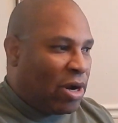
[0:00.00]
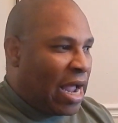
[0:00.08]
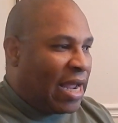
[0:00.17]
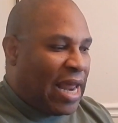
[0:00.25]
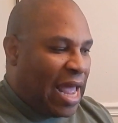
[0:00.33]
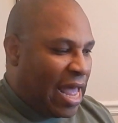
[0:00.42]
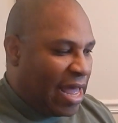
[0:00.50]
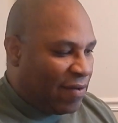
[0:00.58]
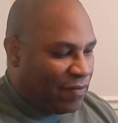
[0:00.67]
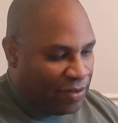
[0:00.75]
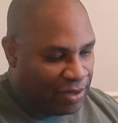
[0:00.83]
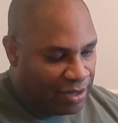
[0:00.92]
I can
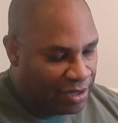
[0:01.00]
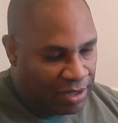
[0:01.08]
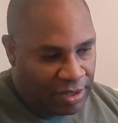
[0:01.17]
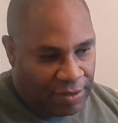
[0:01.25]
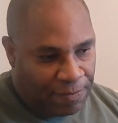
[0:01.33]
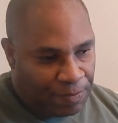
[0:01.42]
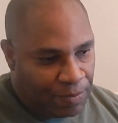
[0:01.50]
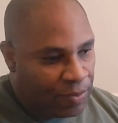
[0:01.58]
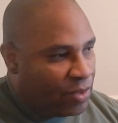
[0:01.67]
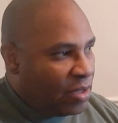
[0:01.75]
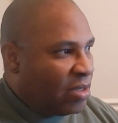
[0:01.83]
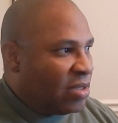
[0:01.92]
have
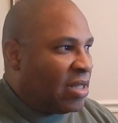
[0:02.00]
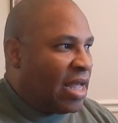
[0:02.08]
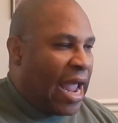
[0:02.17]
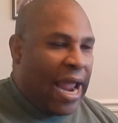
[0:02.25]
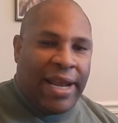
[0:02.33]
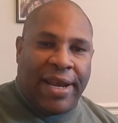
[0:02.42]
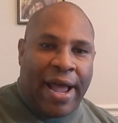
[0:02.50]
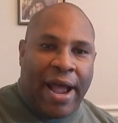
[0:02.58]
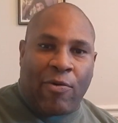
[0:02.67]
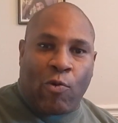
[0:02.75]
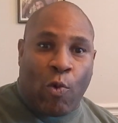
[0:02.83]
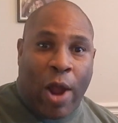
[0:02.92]
8,
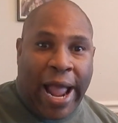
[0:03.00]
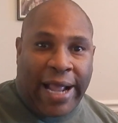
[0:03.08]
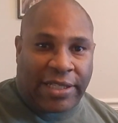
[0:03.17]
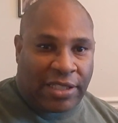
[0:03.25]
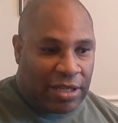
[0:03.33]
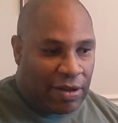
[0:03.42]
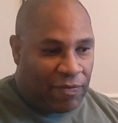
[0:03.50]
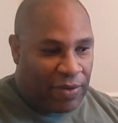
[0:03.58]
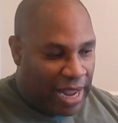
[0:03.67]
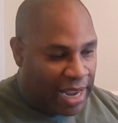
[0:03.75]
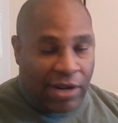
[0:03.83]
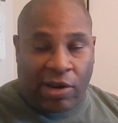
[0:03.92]
9 racks of
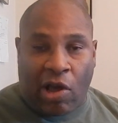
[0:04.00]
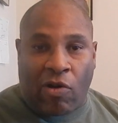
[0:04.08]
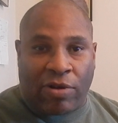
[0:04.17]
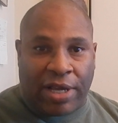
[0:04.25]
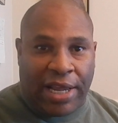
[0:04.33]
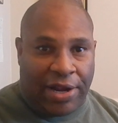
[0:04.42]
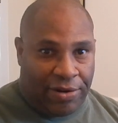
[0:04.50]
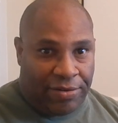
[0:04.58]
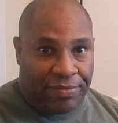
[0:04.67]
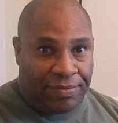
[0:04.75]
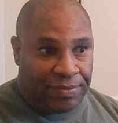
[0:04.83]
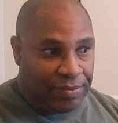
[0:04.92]
analog gear.
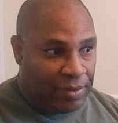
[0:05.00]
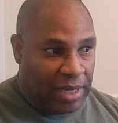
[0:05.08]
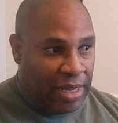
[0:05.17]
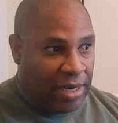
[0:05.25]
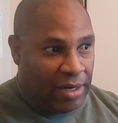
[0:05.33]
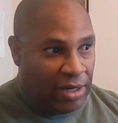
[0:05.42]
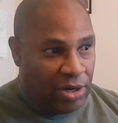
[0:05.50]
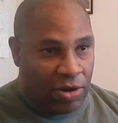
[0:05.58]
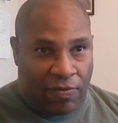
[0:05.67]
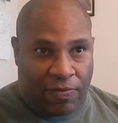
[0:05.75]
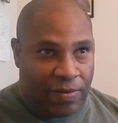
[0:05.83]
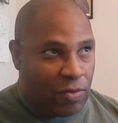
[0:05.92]
And
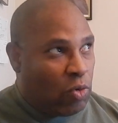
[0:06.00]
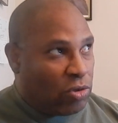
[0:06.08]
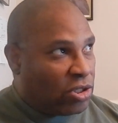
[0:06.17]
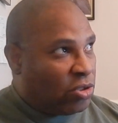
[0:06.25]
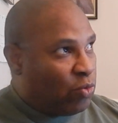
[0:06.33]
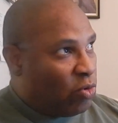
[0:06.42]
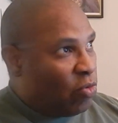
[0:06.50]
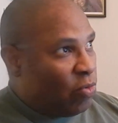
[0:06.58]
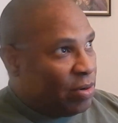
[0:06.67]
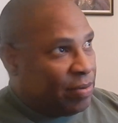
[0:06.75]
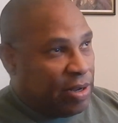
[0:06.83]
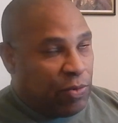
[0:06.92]
of course this room
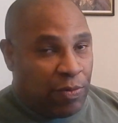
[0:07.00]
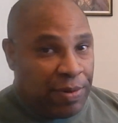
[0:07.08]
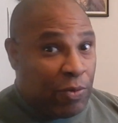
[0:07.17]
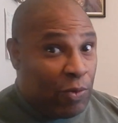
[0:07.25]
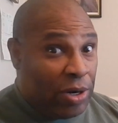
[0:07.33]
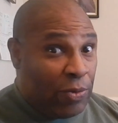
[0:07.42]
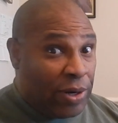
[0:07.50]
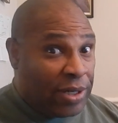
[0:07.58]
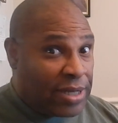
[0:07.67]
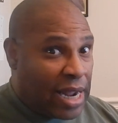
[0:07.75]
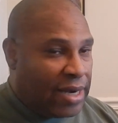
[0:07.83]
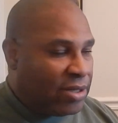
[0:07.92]
would be really, really
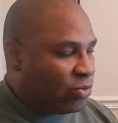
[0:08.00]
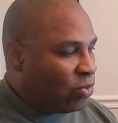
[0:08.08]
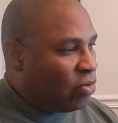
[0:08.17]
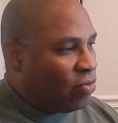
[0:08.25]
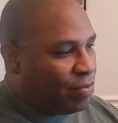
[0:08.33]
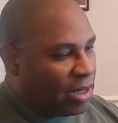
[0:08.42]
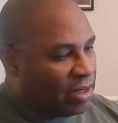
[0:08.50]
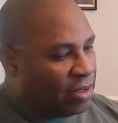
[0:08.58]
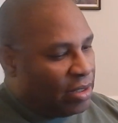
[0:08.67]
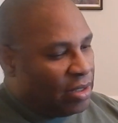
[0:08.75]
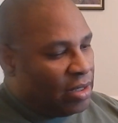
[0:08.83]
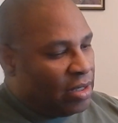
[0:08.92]
tight in this room, but
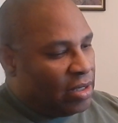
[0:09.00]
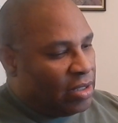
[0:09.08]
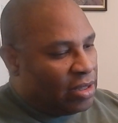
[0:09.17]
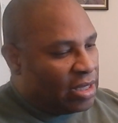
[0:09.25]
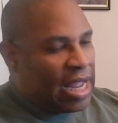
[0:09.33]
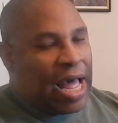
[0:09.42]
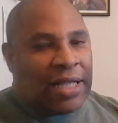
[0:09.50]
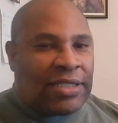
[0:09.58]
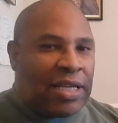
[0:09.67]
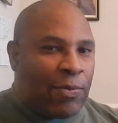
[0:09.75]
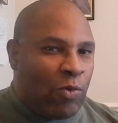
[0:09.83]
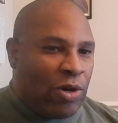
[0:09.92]
the
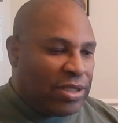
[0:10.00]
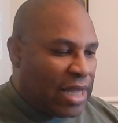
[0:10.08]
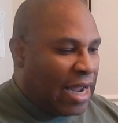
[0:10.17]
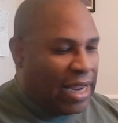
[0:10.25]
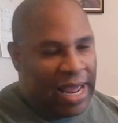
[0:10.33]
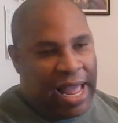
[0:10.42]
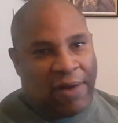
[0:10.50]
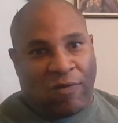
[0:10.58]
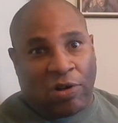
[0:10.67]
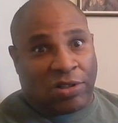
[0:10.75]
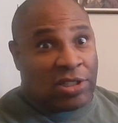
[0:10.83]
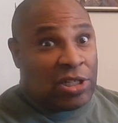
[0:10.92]
concept is I can have
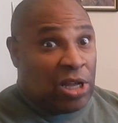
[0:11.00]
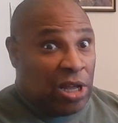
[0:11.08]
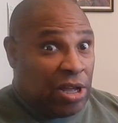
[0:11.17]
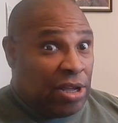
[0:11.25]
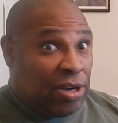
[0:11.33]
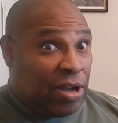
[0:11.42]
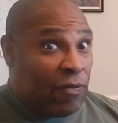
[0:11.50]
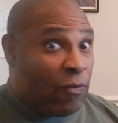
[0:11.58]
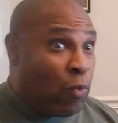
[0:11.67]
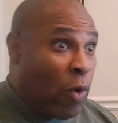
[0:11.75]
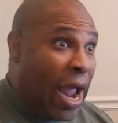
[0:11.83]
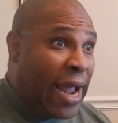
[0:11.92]
a ton
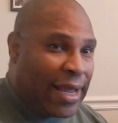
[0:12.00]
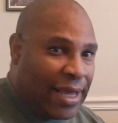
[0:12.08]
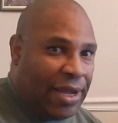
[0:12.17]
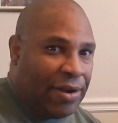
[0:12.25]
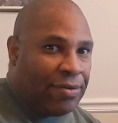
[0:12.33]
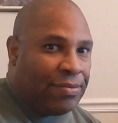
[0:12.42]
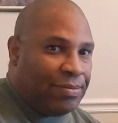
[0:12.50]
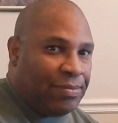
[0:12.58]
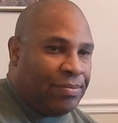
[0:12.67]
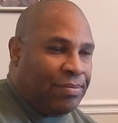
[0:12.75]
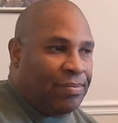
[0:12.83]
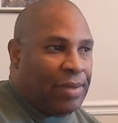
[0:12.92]
of rack gear,
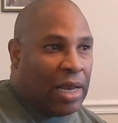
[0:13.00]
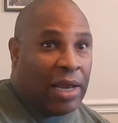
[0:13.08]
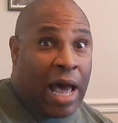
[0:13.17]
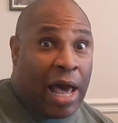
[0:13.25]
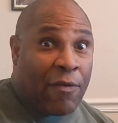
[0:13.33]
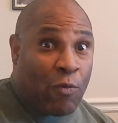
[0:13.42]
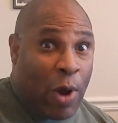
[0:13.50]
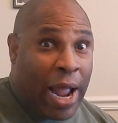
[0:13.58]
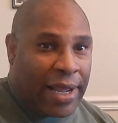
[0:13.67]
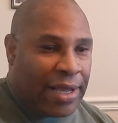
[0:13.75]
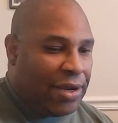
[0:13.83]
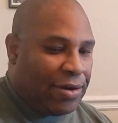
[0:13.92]
a lot of
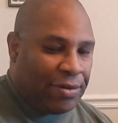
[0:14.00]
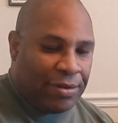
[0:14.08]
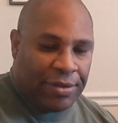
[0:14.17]
rack gear.